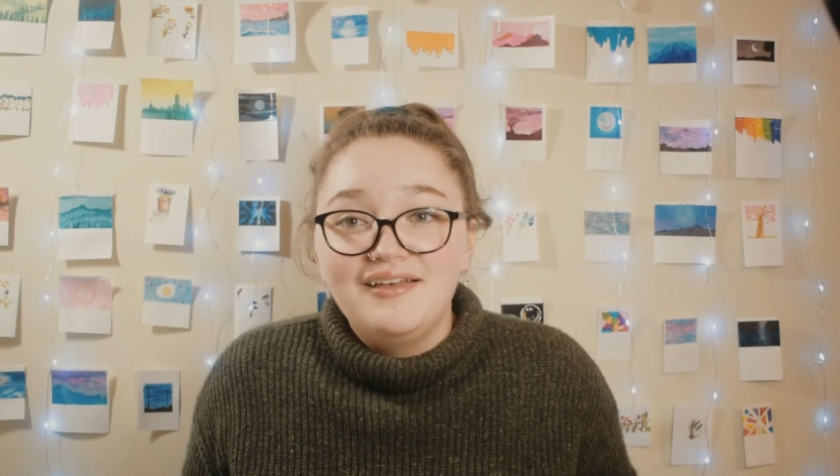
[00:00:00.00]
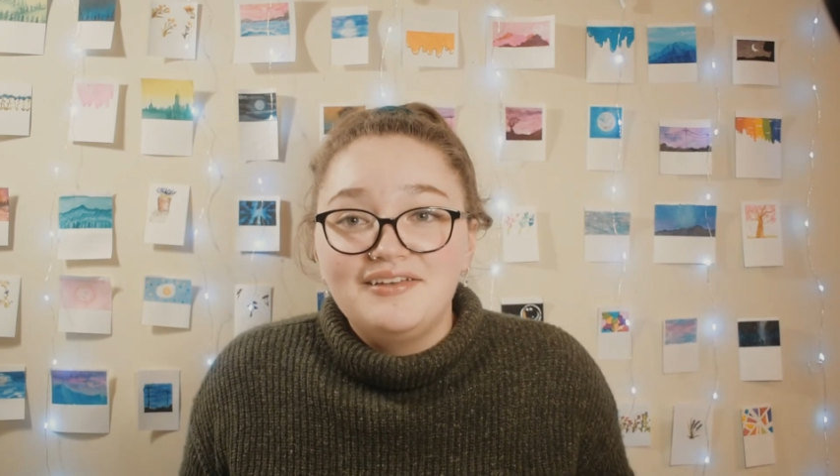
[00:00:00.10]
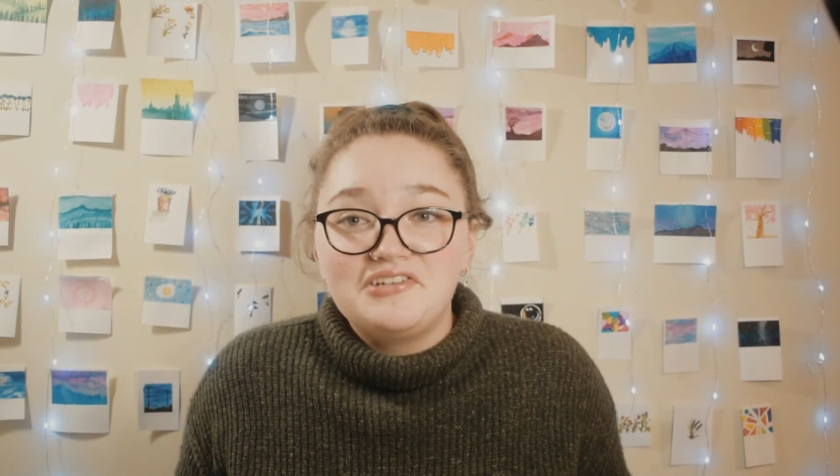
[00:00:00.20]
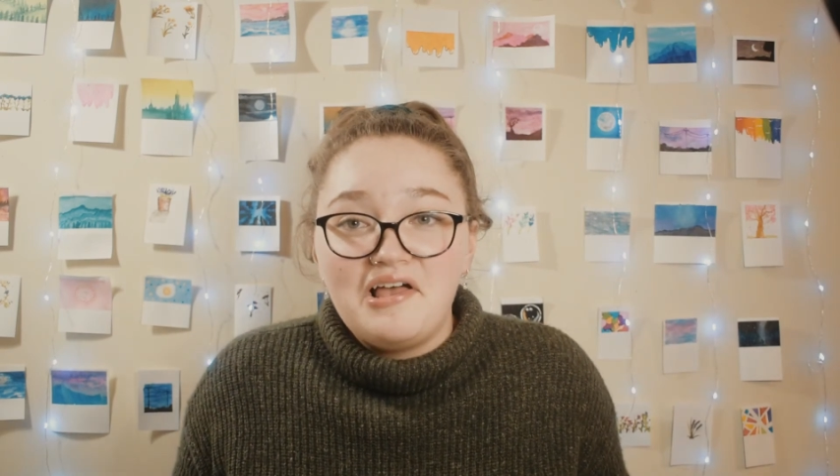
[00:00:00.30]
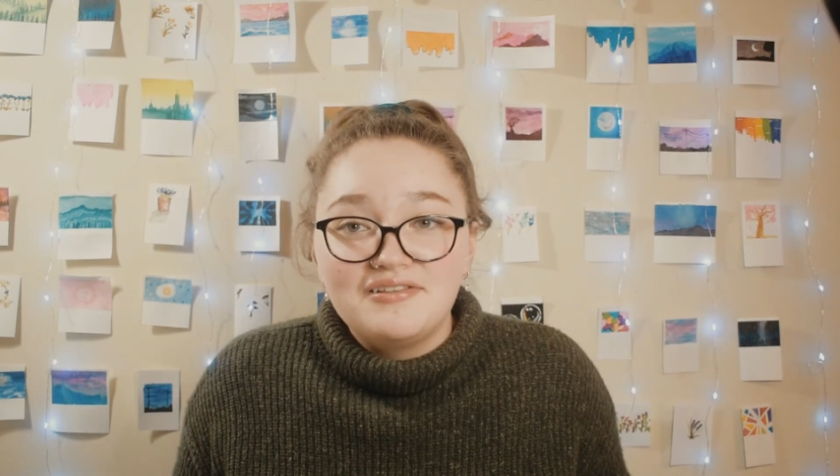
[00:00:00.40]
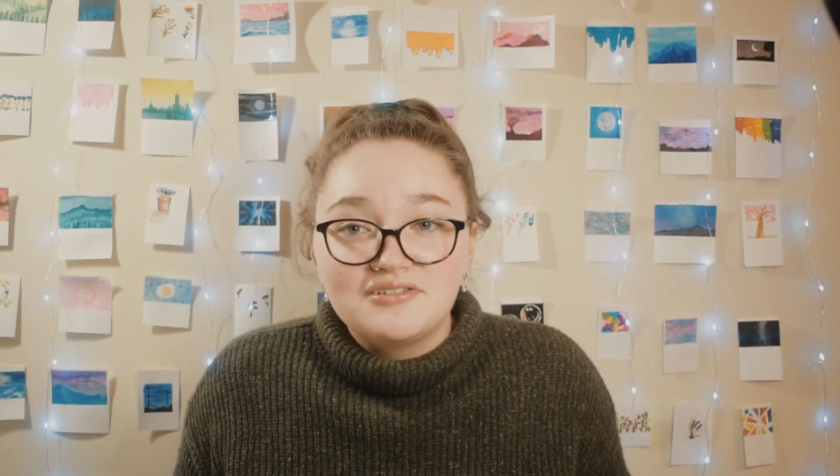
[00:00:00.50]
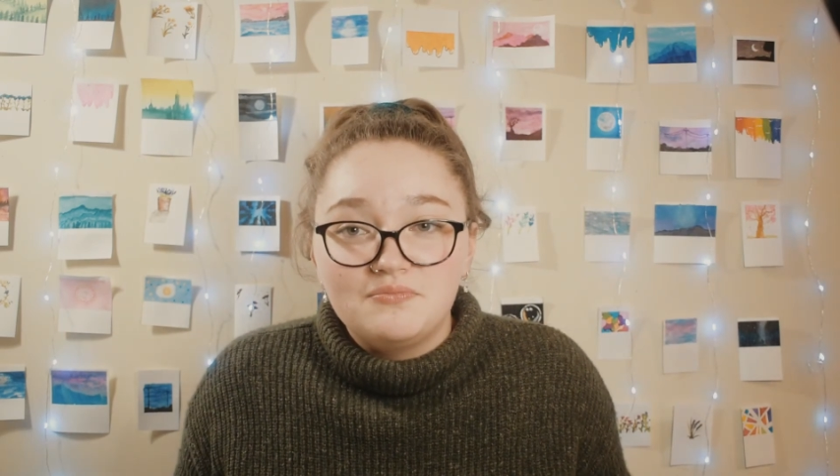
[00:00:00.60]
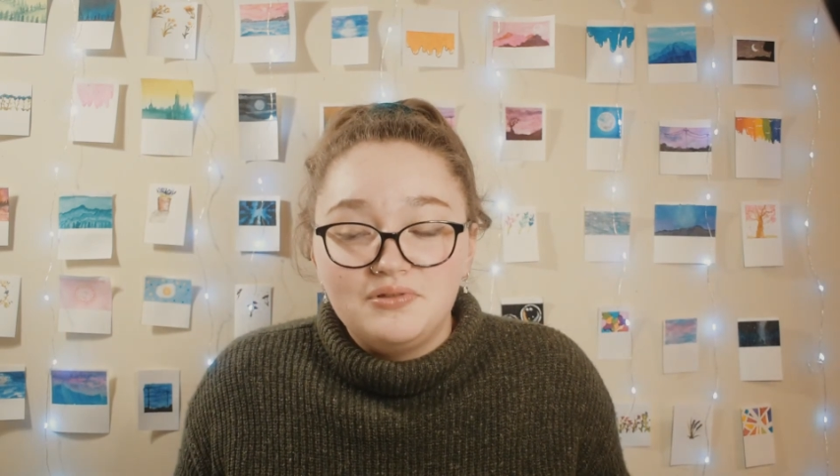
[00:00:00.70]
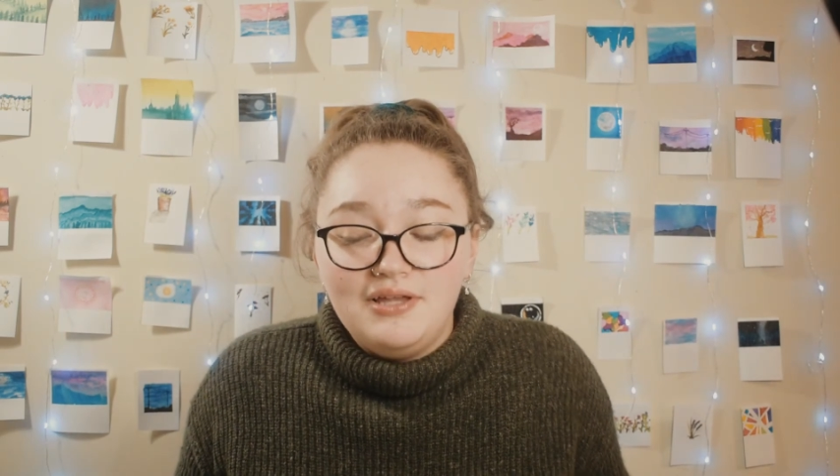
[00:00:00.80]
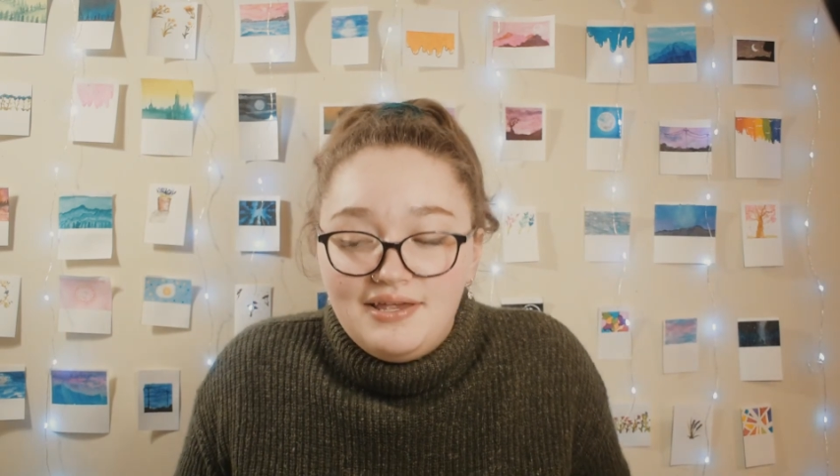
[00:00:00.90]
Challenge
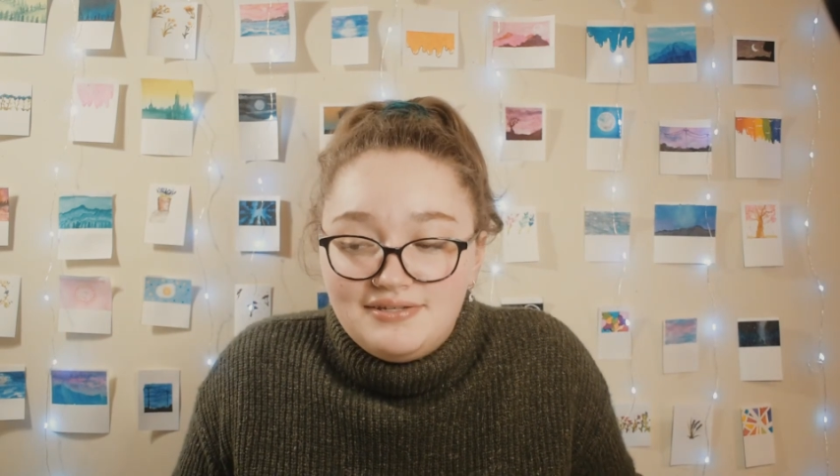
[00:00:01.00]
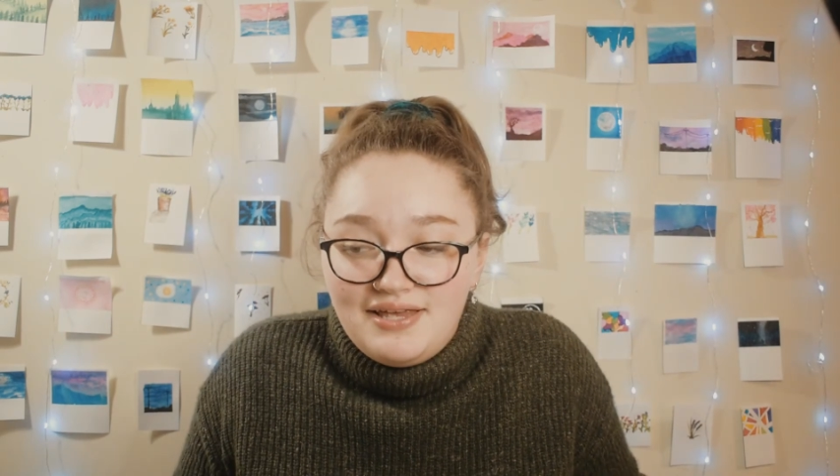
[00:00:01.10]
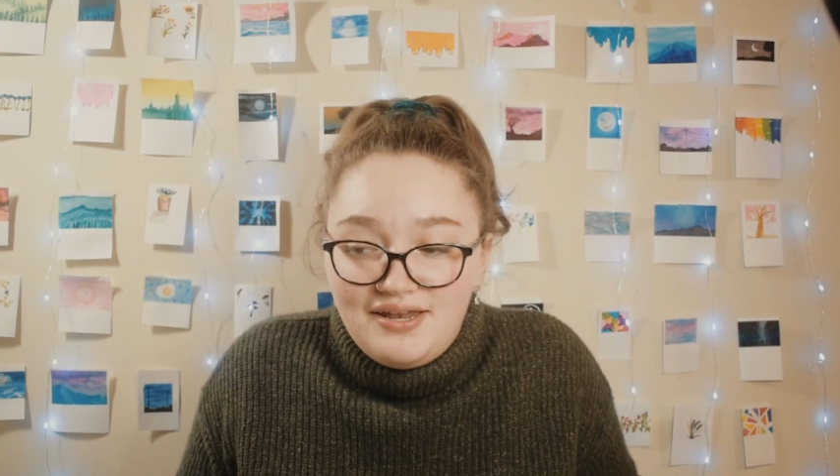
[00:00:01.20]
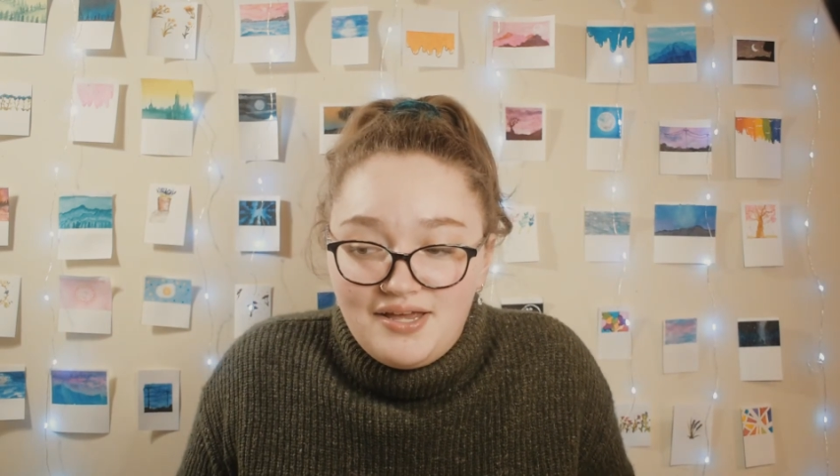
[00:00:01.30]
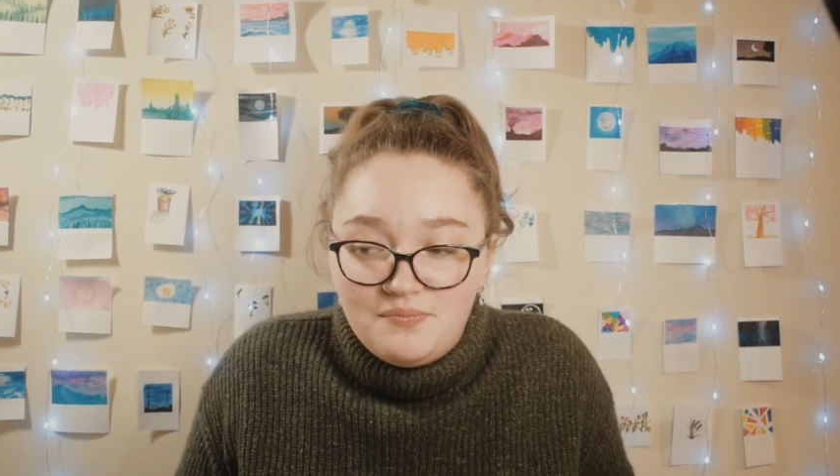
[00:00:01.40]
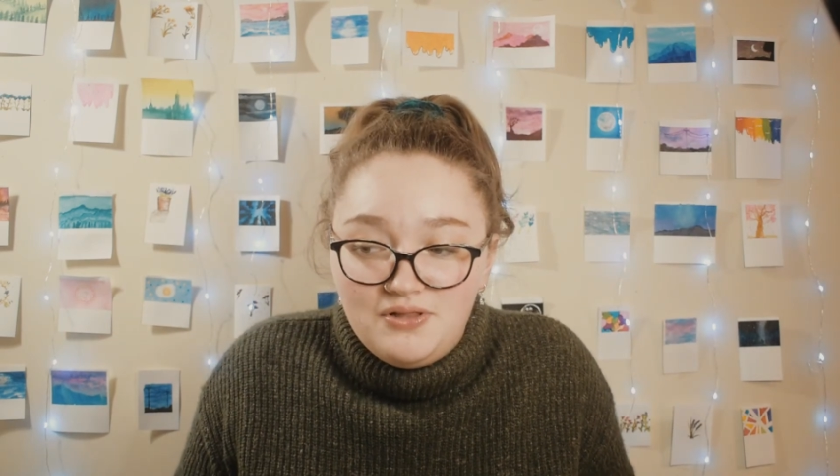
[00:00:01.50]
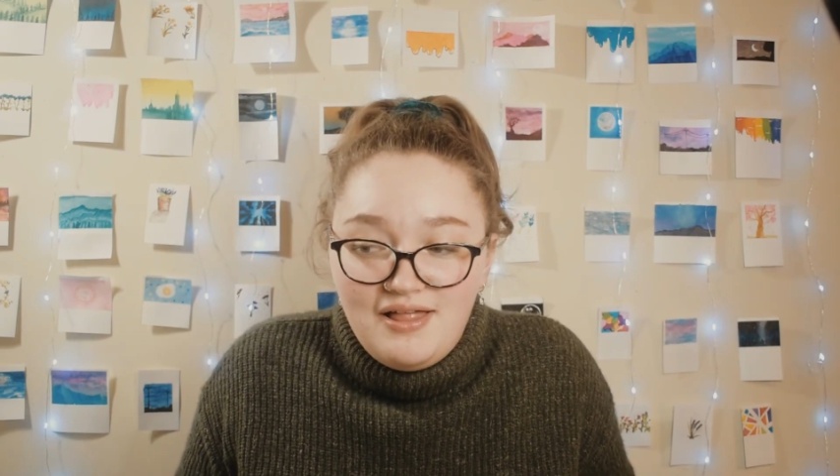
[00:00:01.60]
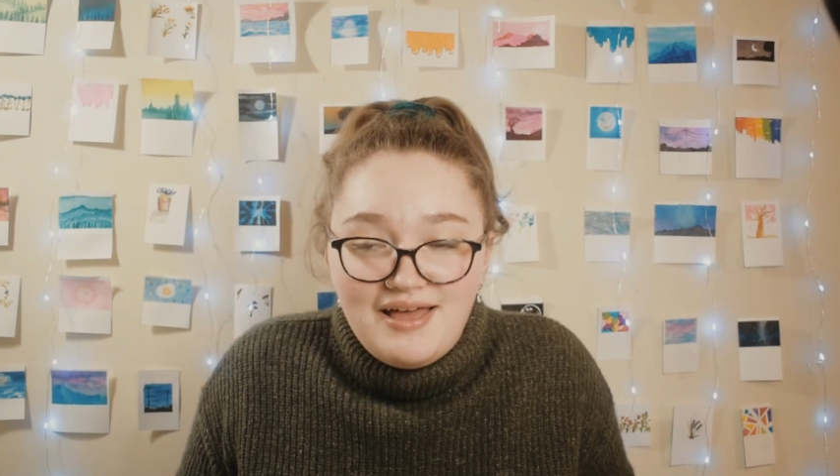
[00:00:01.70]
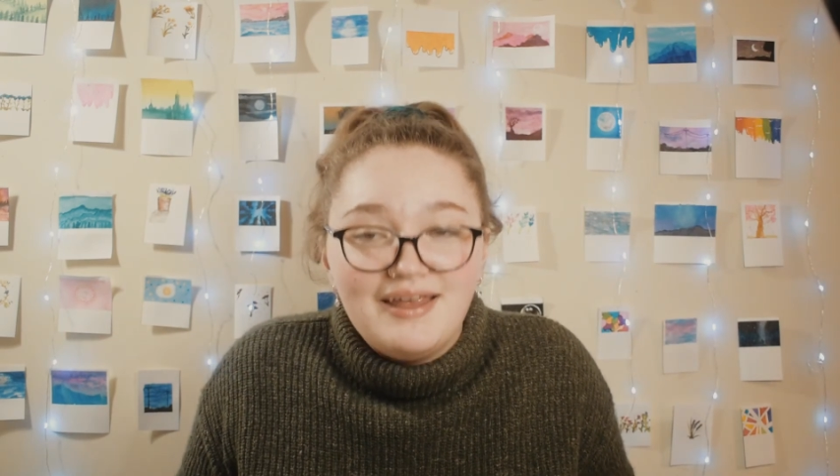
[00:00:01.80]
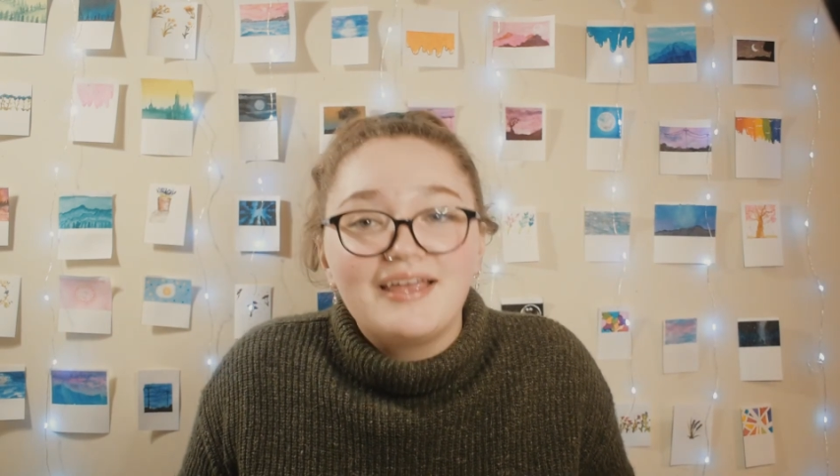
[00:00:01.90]
complete, and I'm
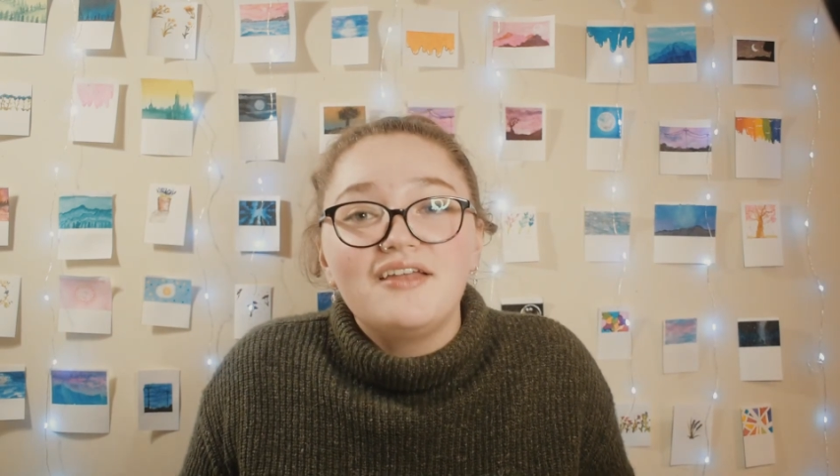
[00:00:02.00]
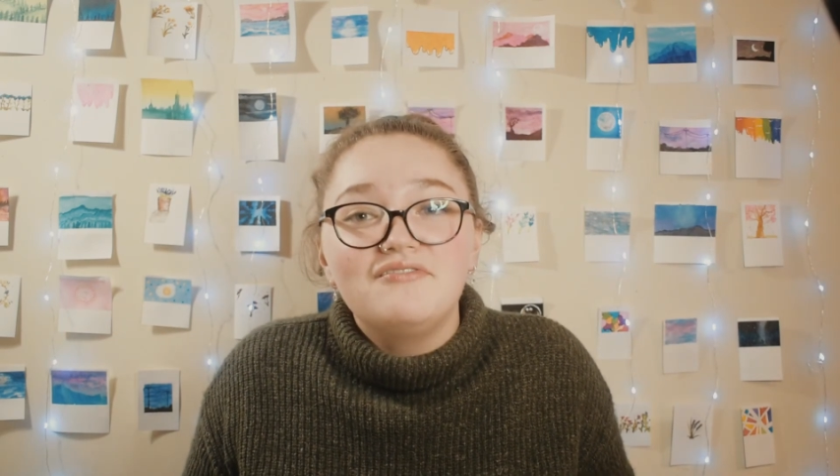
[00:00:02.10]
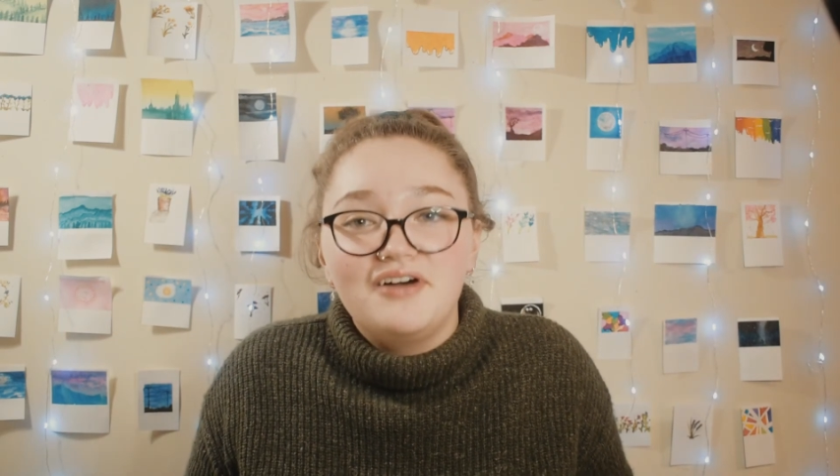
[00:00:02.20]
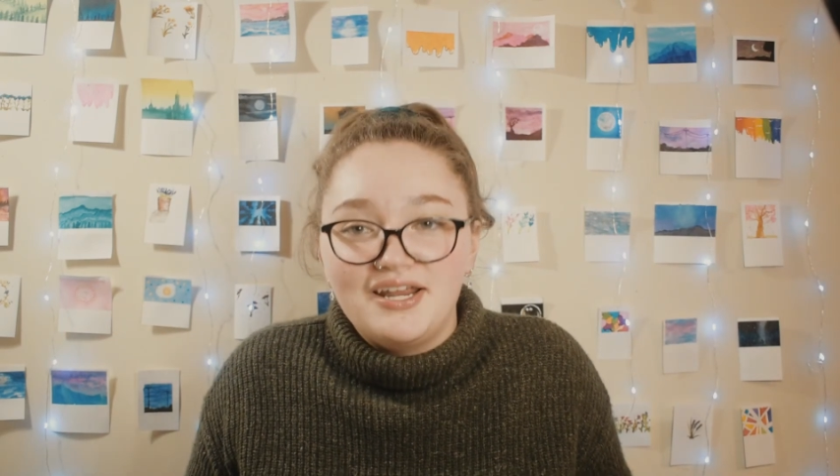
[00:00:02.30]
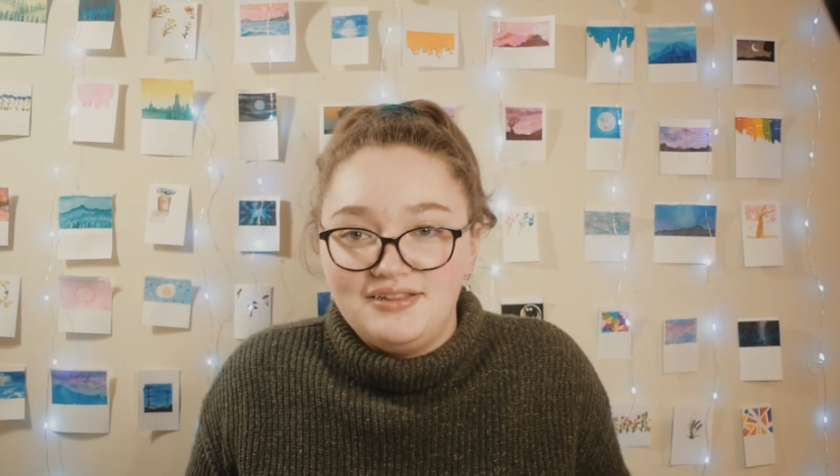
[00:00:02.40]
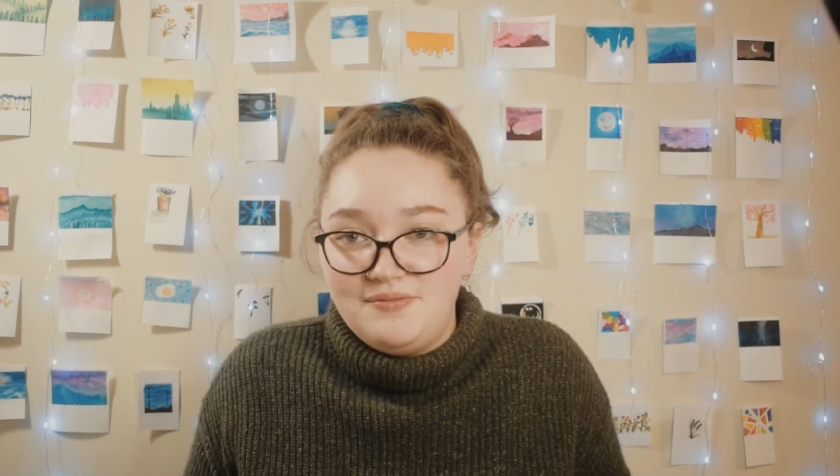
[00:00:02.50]
glad I can finally